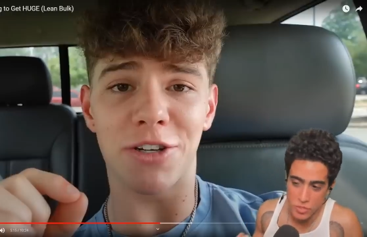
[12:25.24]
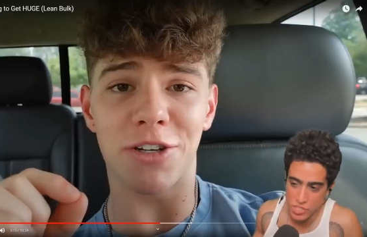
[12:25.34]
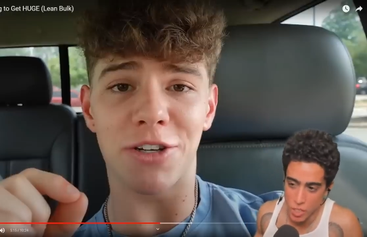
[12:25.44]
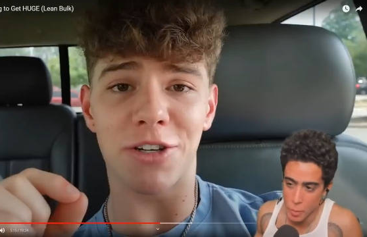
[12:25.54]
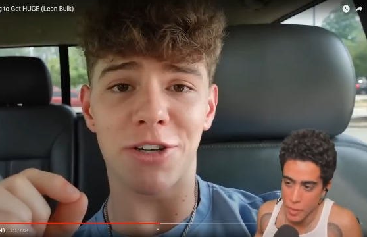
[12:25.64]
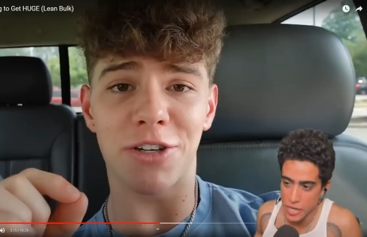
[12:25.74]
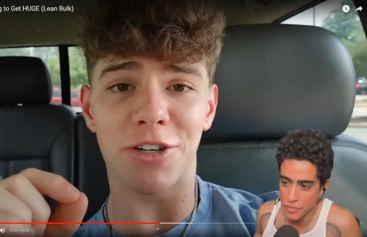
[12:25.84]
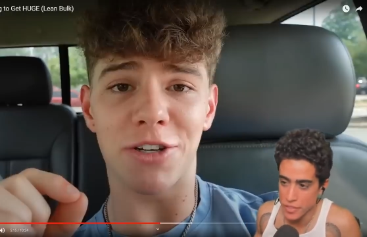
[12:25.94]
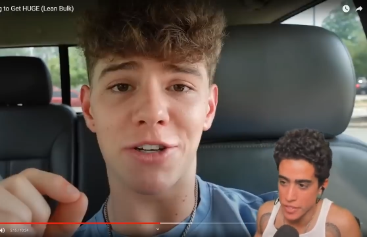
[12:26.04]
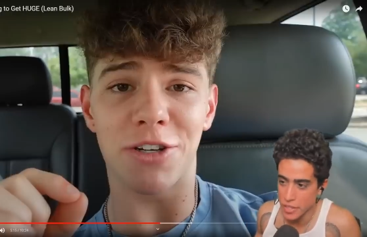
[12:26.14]
Speaker 1: syrup on
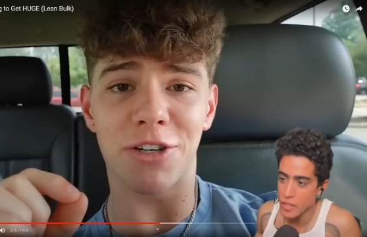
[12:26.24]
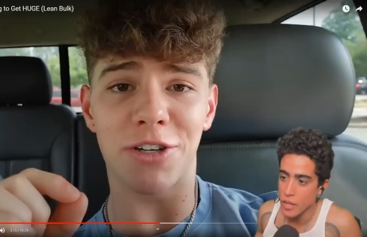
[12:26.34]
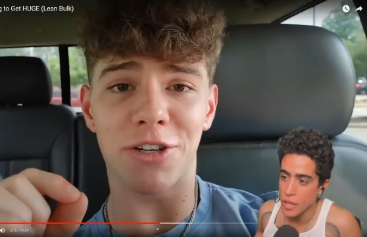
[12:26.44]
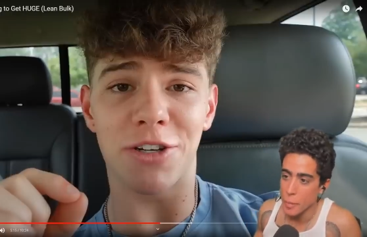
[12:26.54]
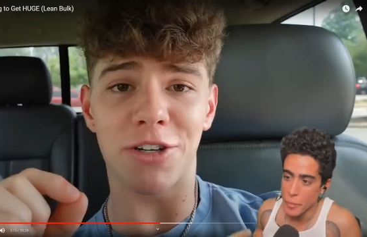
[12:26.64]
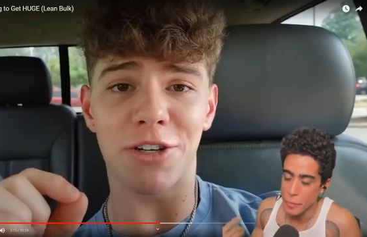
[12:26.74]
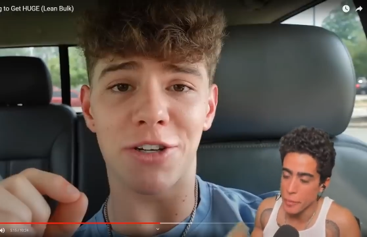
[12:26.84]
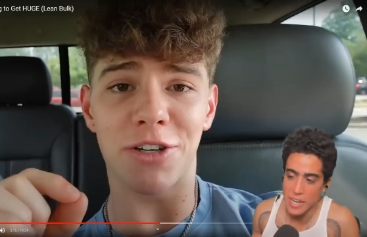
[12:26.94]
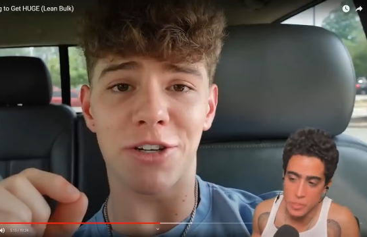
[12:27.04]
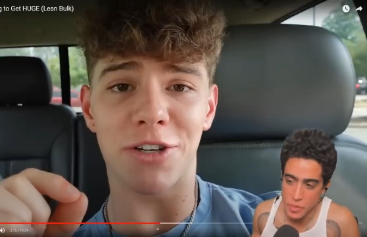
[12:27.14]
everything, but
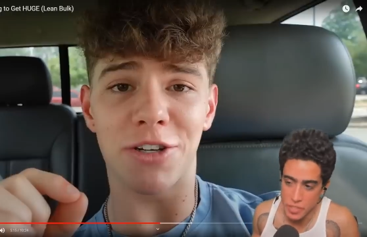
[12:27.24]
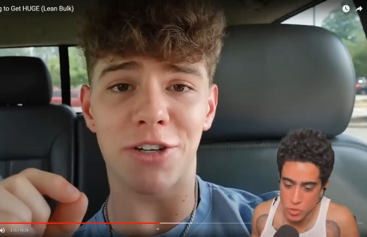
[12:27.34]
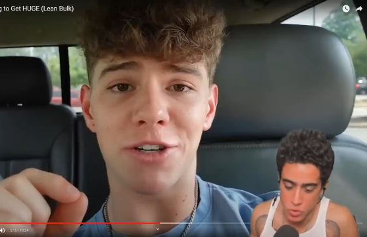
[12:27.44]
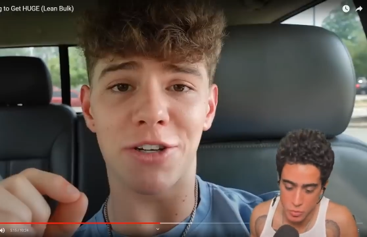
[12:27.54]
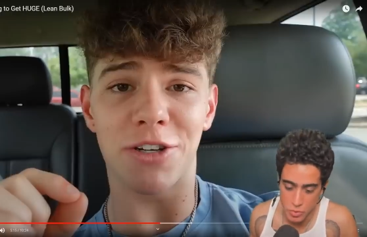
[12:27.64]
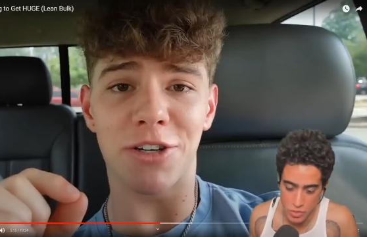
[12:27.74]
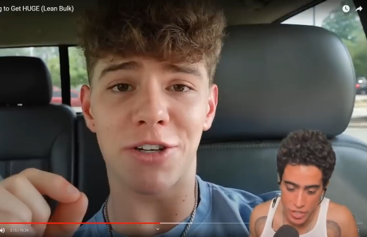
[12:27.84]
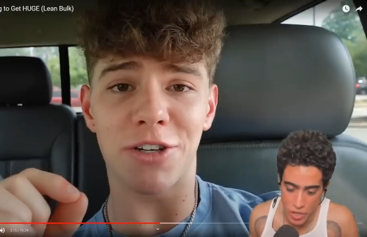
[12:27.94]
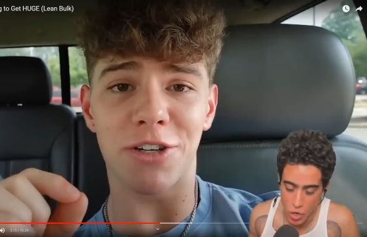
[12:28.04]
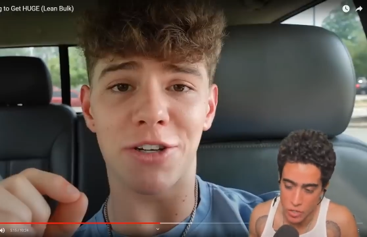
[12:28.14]
bodybuilders will put
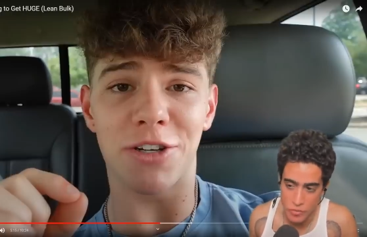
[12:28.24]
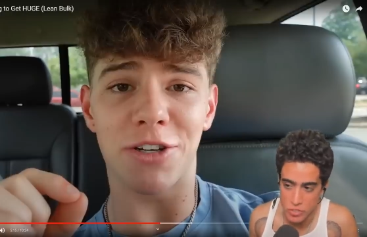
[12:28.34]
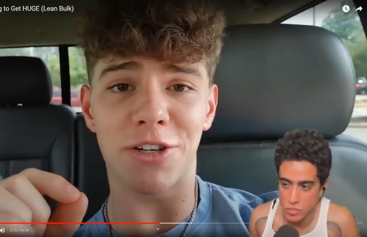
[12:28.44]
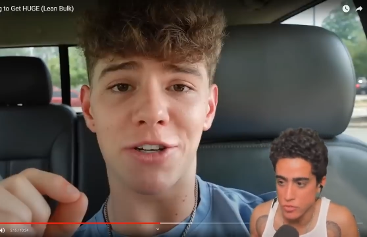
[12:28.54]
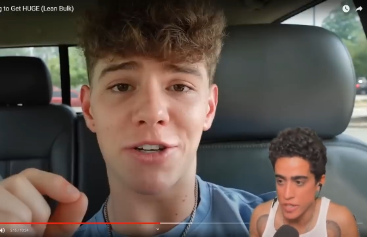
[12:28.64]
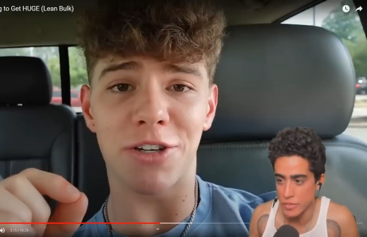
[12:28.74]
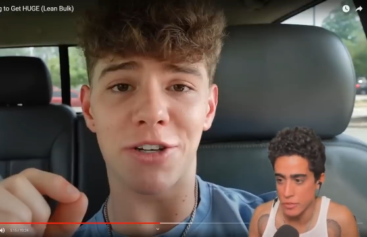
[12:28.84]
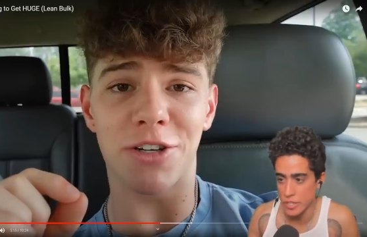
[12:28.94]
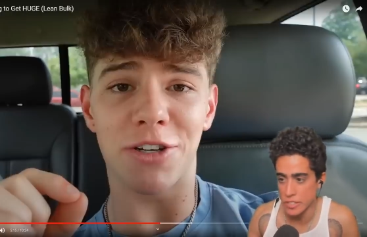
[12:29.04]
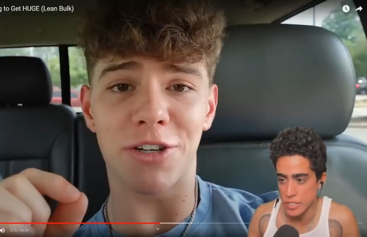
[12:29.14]
like artificial
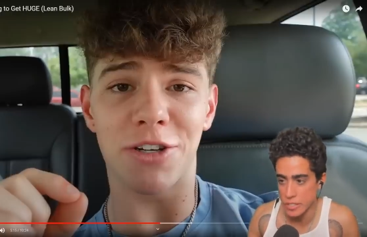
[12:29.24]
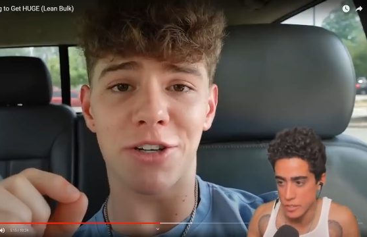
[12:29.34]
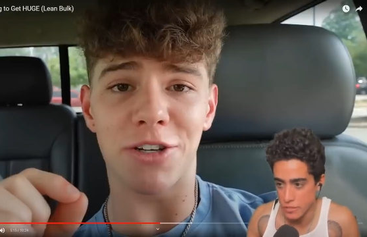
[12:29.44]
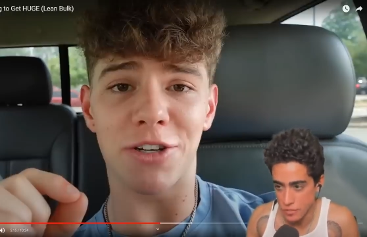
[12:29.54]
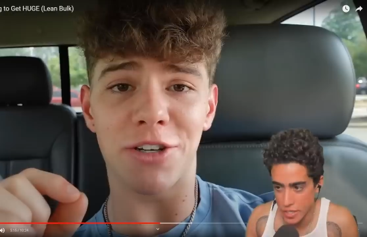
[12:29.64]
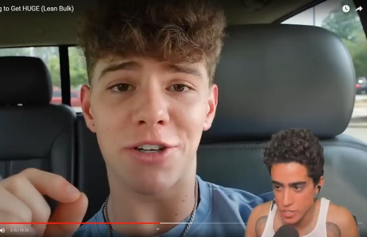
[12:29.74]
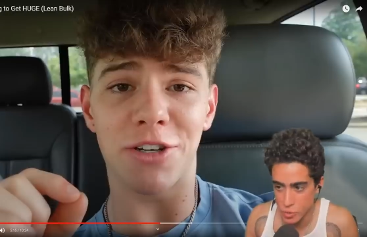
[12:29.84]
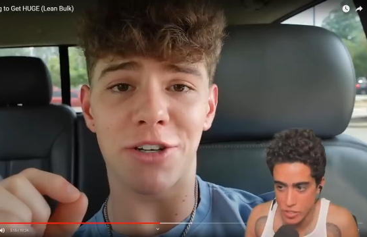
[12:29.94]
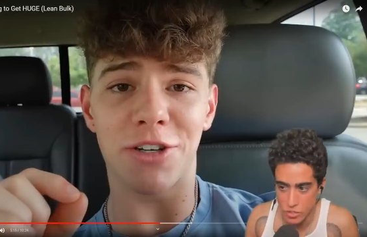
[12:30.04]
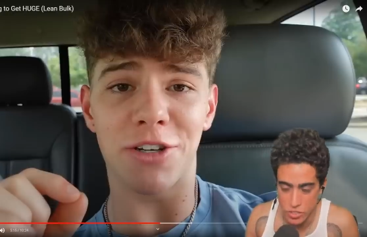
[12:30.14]
flavorings and fake
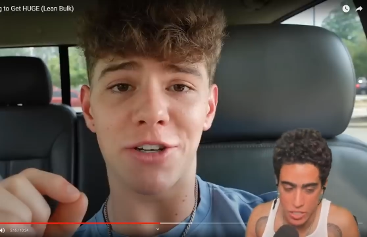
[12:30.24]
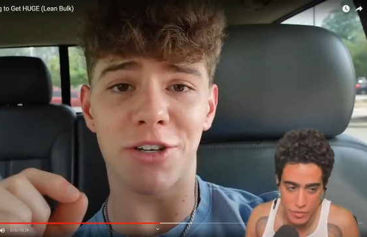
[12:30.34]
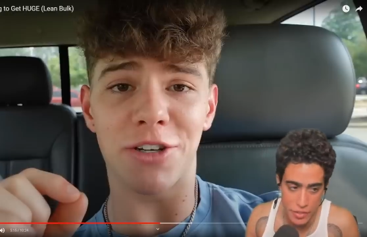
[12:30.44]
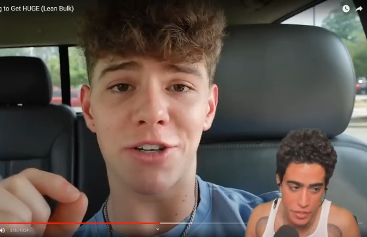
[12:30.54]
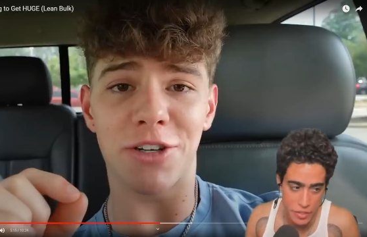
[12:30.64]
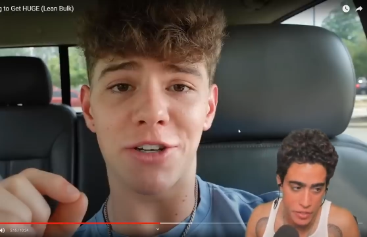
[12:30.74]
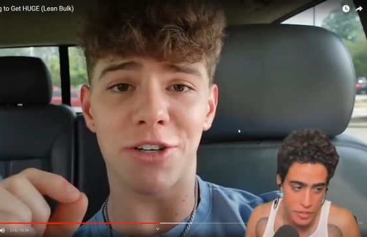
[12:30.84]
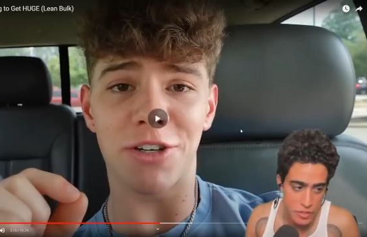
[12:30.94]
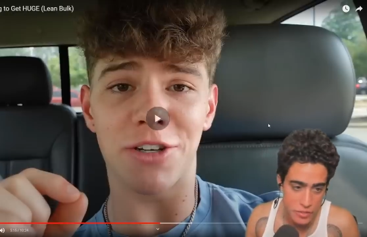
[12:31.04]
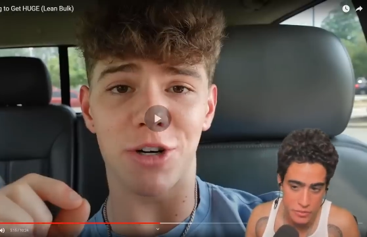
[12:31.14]
sweeteners on everything.
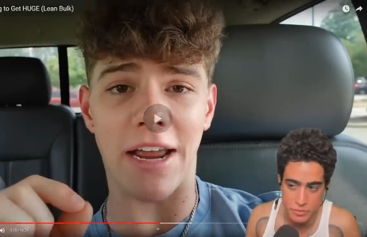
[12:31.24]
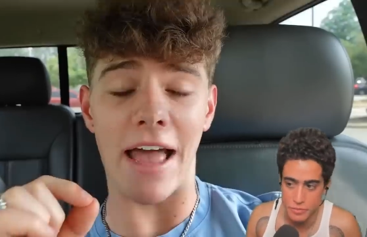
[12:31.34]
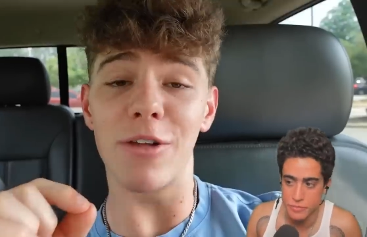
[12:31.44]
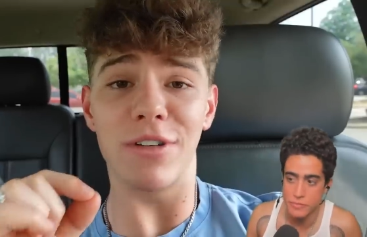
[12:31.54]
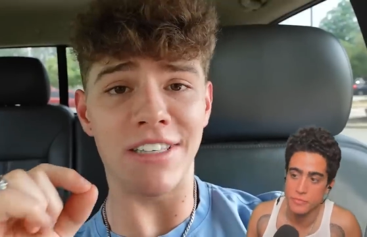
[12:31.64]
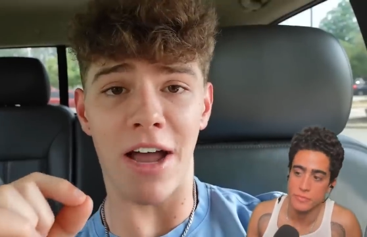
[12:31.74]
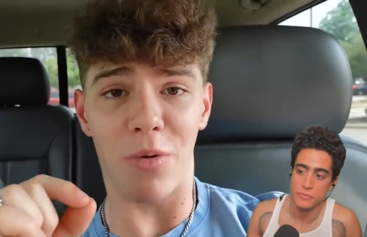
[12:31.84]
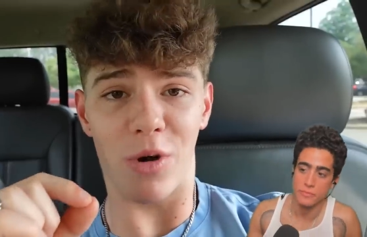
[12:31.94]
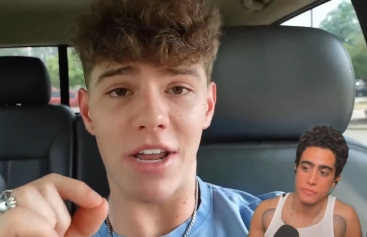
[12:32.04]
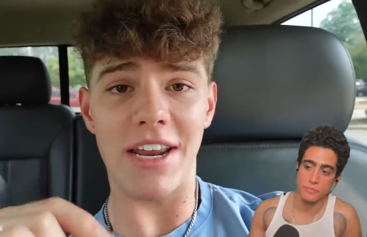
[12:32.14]
Speaker 2: Extra calories
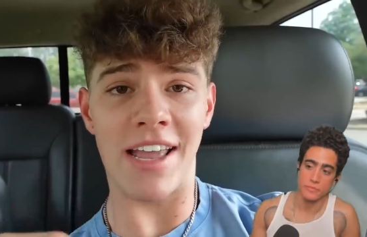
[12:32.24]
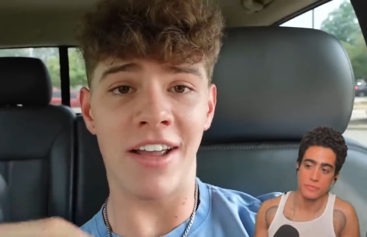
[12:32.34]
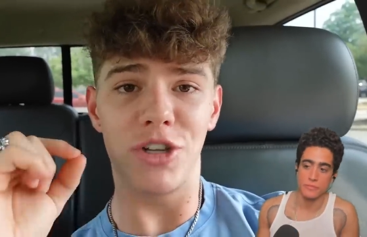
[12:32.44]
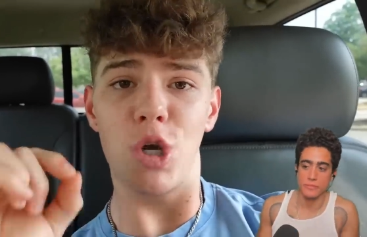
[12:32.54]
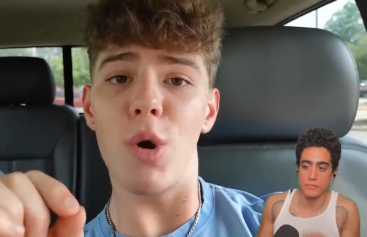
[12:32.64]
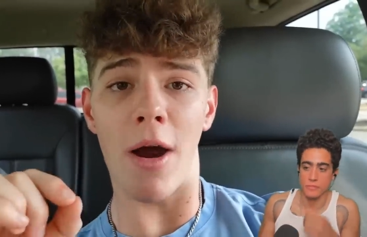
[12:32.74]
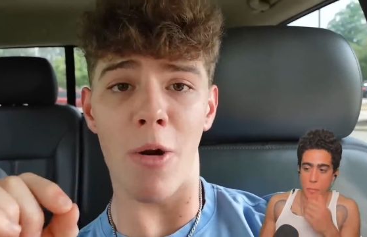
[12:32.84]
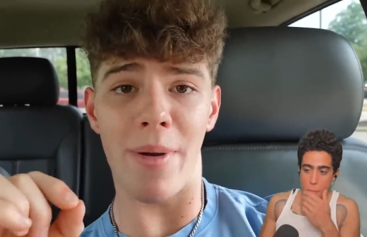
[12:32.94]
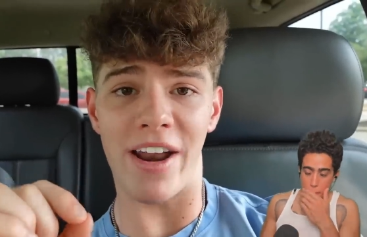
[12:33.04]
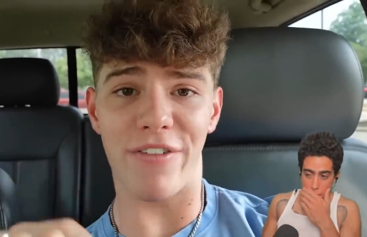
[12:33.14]
that we're eating to
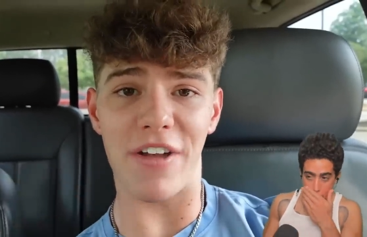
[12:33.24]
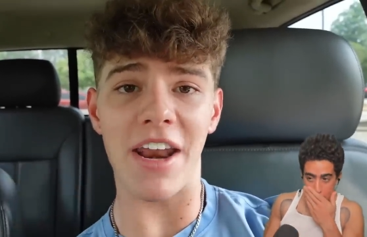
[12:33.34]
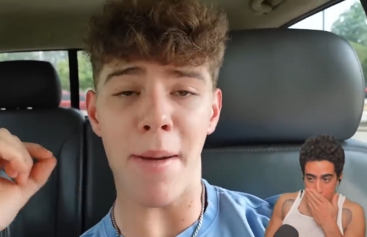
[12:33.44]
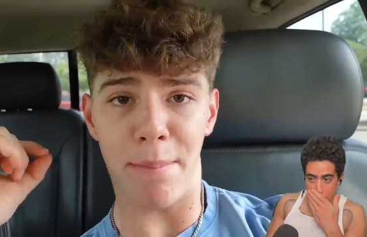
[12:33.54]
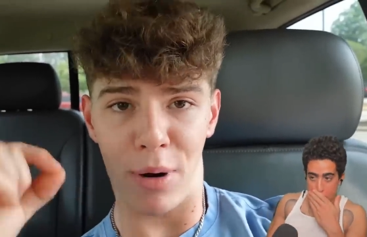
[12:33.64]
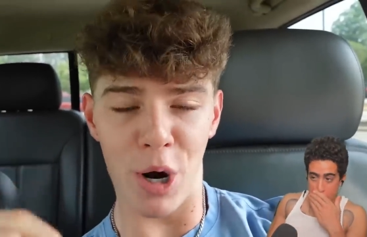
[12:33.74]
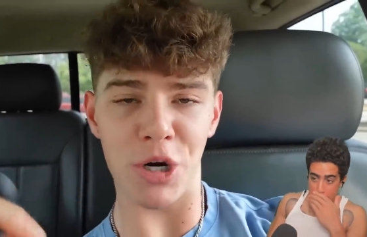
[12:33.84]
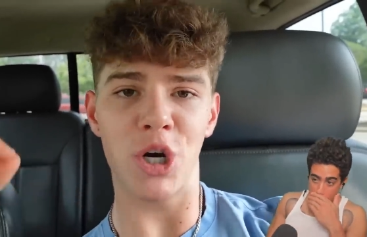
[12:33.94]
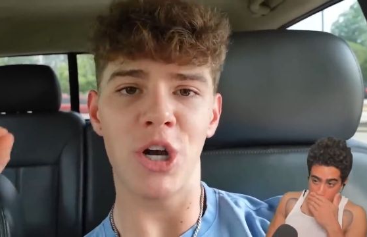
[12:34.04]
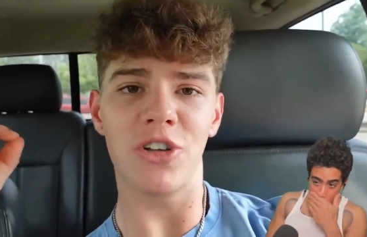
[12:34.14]
our benefit and
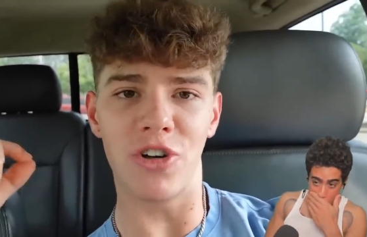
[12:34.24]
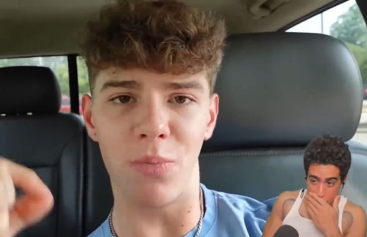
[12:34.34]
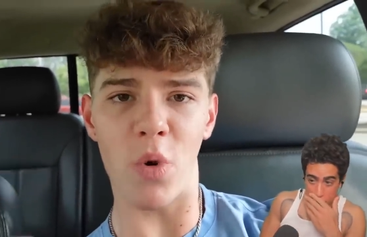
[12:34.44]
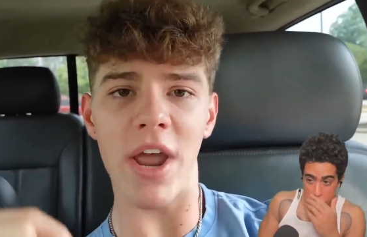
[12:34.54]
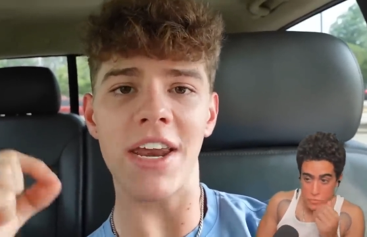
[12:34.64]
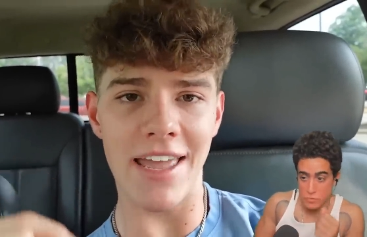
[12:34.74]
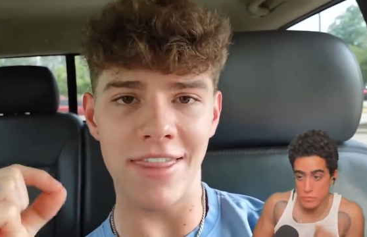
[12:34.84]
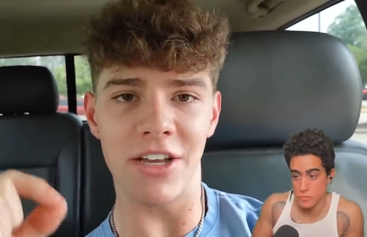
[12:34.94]
push some weight in